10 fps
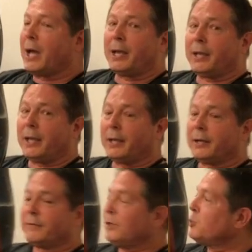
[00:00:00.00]
I
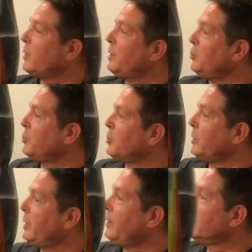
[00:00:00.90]
have a
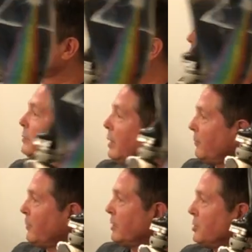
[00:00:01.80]
22-degree
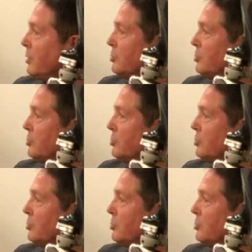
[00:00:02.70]
hip flexion